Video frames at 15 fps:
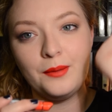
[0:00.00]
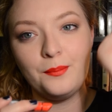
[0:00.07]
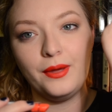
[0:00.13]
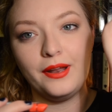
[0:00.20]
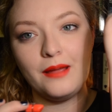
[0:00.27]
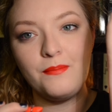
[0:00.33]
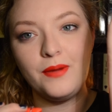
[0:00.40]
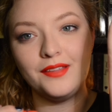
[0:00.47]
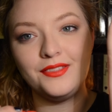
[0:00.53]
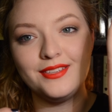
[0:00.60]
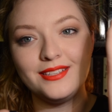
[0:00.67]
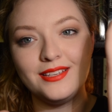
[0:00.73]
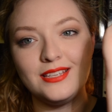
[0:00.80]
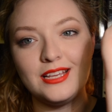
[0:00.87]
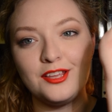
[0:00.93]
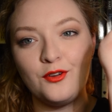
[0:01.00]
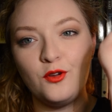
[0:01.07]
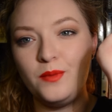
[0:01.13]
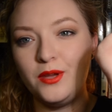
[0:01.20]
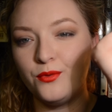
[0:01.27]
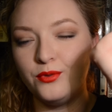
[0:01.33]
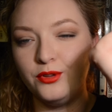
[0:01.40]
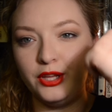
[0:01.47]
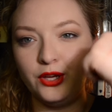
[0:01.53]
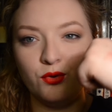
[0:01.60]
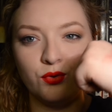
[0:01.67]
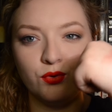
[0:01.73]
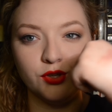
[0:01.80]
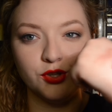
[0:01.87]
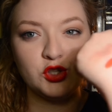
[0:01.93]
But I bought this because I thought it would be a really
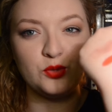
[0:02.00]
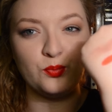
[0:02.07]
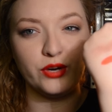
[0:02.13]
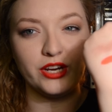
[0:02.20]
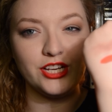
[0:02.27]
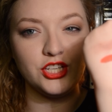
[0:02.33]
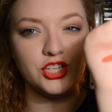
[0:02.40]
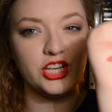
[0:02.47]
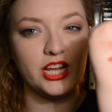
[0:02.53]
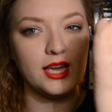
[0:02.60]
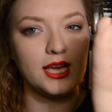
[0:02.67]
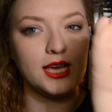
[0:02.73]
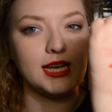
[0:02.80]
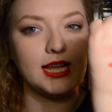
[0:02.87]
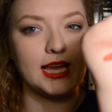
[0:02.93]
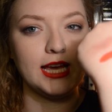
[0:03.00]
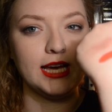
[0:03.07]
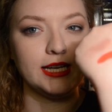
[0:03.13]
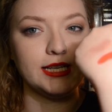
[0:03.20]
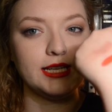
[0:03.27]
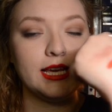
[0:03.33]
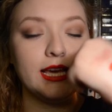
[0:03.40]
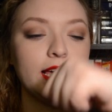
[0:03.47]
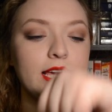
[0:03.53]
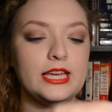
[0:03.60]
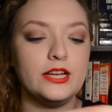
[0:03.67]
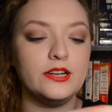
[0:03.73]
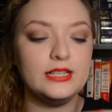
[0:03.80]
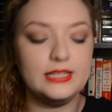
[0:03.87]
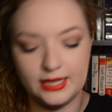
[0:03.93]
cool spring shade, and
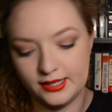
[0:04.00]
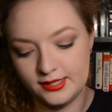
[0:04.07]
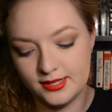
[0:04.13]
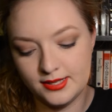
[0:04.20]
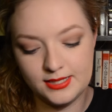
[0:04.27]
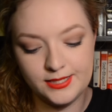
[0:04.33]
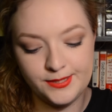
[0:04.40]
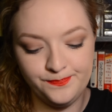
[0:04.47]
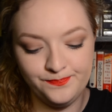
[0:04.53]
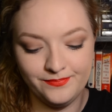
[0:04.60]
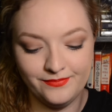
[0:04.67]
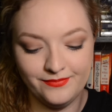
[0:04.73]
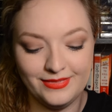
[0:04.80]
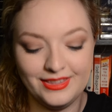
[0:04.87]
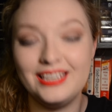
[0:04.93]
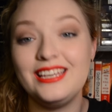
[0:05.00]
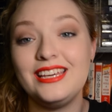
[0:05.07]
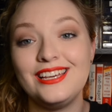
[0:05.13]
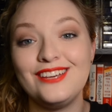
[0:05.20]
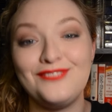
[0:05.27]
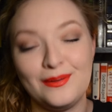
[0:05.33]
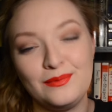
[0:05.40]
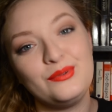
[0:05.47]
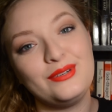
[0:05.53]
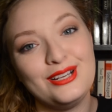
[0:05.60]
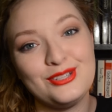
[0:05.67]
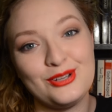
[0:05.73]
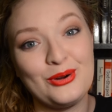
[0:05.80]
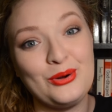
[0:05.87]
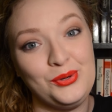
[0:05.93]
here in Texas, February
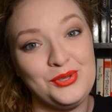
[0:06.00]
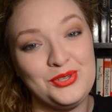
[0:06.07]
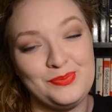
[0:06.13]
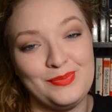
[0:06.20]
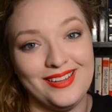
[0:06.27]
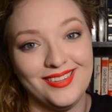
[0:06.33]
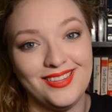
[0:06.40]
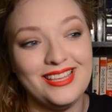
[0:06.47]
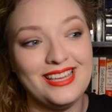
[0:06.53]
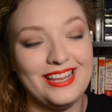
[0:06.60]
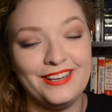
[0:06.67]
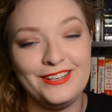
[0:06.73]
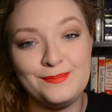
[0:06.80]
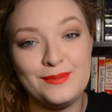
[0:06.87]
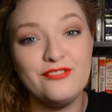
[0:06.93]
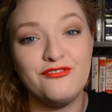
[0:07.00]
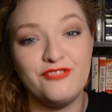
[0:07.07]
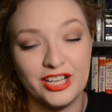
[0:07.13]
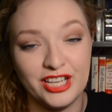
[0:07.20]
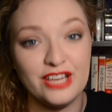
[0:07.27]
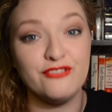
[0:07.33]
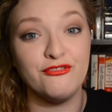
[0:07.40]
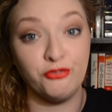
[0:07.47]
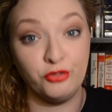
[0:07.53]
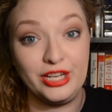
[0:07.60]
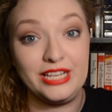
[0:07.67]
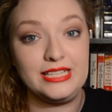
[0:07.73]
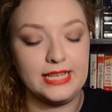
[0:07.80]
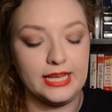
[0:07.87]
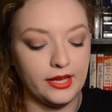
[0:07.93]
is our coldest month, and it's been fucking
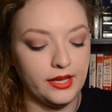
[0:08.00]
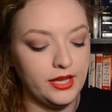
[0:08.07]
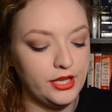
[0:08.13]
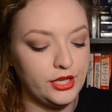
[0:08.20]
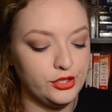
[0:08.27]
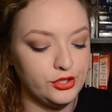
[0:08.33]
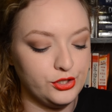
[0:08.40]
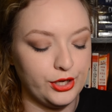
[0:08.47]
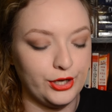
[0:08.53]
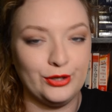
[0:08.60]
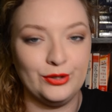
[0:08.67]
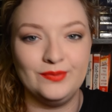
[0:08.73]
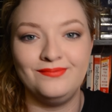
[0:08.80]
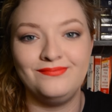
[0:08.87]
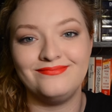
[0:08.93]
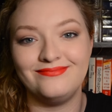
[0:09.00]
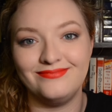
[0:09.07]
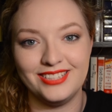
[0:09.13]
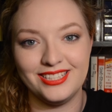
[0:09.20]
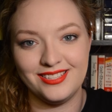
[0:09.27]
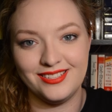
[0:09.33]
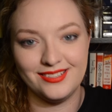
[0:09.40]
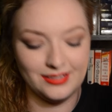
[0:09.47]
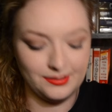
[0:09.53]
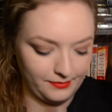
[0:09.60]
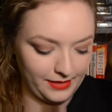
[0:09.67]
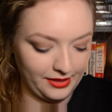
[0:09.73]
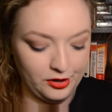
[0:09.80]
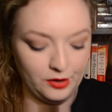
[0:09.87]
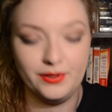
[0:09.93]
freezing. So this is
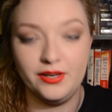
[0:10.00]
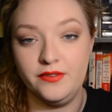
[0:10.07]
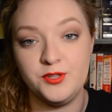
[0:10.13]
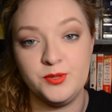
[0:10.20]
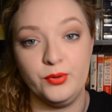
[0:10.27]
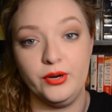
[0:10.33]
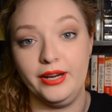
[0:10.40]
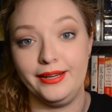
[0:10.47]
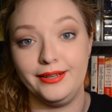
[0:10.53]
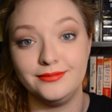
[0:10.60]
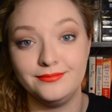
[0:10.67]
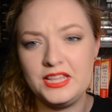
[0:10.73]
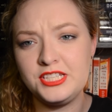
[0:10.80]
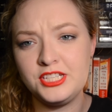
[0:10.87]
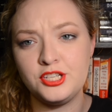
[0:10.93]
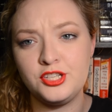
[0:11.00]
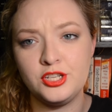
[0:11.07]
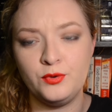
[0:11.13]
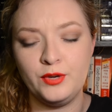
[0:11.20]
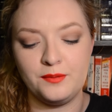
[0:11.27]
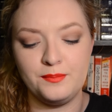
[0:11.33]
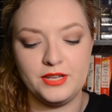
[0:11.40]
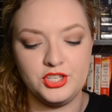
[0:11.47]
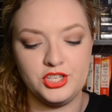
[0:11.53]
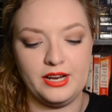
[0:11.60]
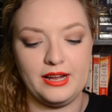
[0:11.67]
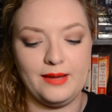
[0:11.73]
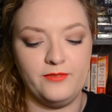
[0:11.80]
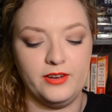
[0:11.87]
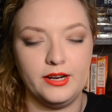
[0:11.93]
my little bit of spring. And this is just a quick mention.
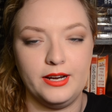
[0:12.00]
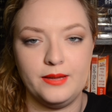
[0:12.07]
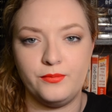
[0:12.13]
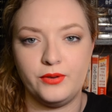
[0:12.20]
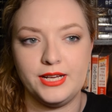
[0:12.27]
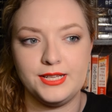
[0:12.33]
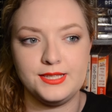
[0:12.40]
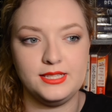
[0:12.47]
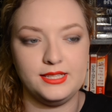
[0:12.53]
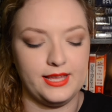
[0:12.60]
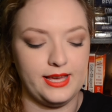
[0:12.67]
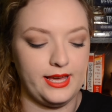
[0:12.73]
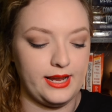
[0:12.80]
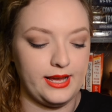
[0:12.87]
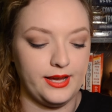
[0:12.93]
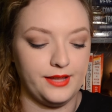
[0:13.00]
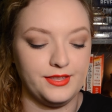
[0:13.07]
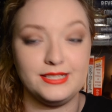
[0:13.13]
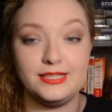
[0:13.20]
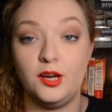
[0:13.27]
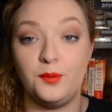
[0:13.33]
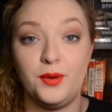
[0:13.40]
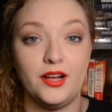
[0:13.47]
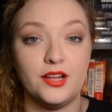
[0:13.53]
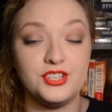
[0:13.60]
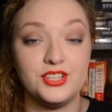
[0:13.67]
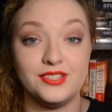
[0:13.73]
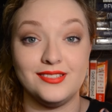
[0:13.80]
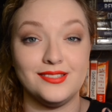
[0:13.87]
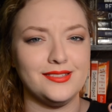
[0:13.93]
I'm very impressed that this nail polish
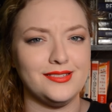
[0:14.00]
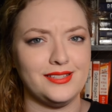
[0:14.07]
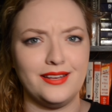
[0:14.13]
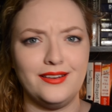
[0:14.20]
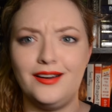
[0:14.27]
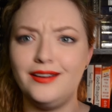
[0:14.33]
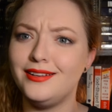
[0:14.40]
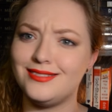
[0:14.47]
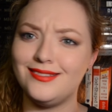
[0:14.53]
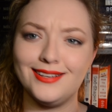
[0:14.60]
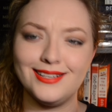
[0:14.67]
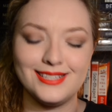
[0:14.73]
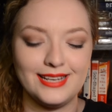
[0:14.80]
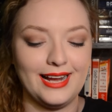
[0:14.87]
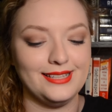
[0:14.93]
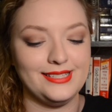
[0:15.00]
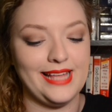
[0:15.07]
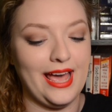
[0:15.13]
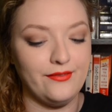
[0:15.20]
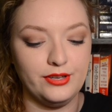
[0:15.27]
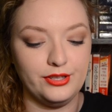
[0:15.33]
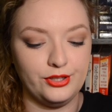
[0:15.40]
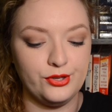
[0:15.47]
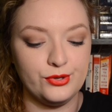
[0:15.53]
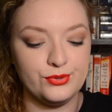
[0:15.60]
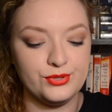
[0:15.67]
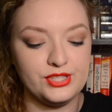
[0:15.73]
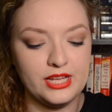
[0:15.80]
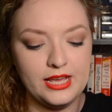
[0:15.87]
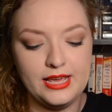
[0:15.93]
has stayed on as long as it has. I haven't
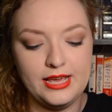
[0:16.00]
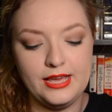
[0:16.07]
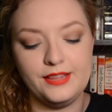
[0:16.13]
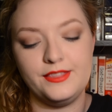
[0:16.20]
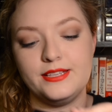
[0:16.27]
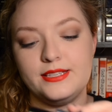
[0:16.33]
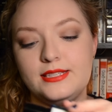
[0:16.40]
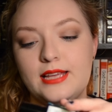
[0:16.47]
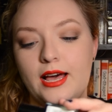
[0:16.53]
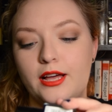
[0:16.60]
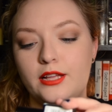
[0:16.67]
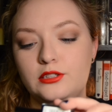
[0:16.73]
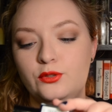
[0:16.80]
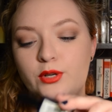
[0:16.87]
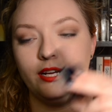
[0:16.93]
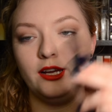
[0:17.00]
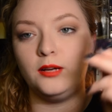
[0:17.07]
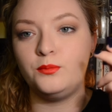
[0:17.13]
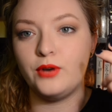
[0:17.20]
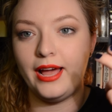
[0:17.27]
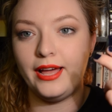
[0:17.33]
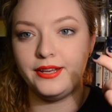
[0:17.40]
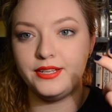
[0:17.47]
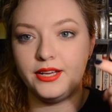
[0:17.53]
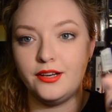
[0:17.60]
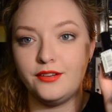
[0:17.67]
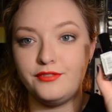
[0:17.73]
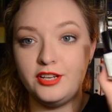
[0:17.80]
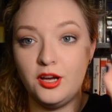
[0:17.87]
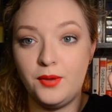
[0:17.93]
used this L'Oreal brand
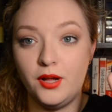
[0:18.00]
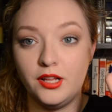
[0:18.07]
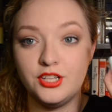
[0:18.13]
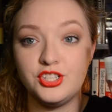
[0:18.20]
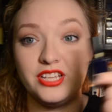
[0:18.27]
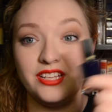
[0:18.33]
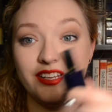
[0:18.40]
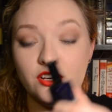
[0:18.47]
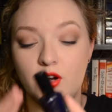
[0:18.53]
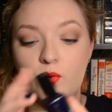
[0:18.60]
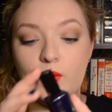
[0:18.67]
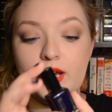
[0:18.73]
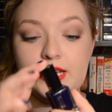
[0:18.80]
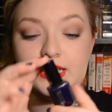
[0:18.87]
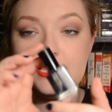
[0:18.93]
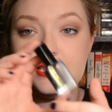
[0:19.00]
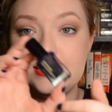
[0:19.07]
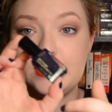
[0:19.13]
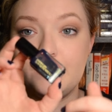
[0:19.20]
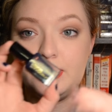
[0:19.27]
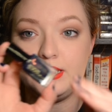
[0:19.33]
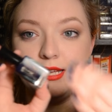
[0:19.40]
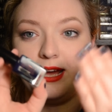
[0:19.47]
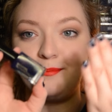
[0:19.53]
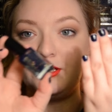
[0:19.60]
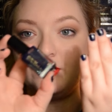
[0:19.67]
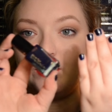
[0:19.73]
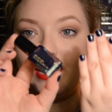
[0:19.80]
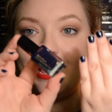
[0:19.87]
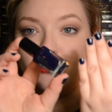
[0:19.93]
of nail polish in quite some time.
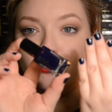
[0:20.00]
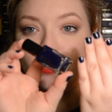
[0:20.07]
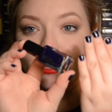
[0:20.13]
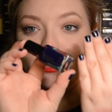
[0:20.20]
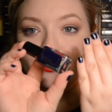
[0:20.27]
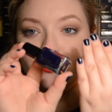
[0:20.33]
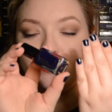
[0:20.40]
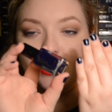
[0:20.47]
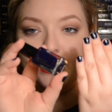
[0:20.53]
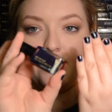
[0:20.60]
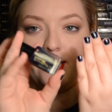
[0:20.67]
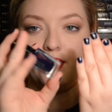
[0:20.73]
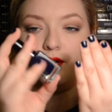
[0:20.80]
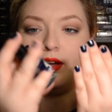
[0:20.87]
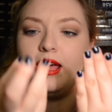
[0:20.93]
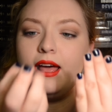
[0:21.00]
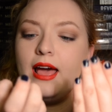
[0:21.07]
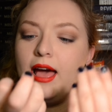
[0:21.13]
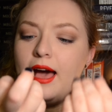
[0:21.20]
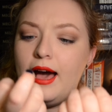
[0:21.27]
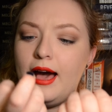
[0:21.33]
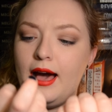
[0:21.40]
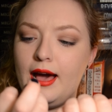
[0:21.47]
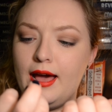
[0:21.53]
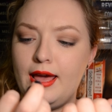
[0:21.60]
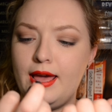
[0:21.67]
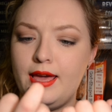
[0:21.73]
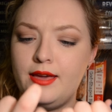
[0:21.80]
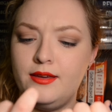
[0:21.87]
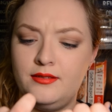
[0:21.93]
It's what I have on my nails right now.
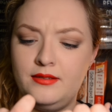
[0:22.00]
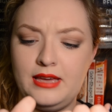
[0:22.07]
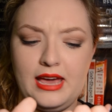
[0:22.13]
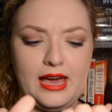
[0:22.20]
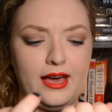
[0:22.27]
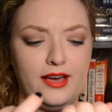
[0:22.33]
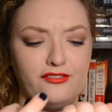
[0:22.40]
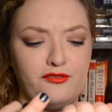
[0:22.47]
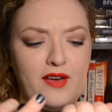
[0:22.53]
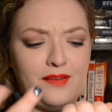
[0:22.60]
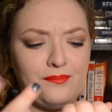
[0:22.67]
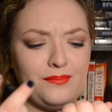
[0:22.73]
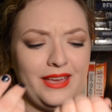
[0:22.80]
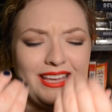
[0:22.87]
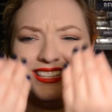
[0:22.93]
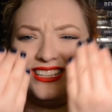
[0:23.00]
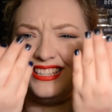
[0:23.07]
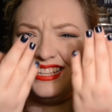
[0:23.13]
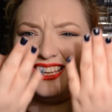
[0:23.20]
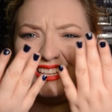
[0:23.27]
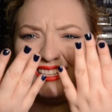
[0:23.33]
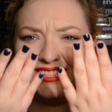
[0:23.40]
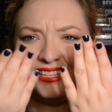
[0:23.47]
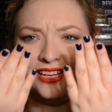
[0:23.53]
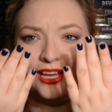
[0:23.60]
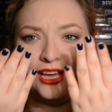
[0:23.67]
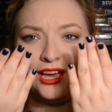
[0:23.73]
I have painted these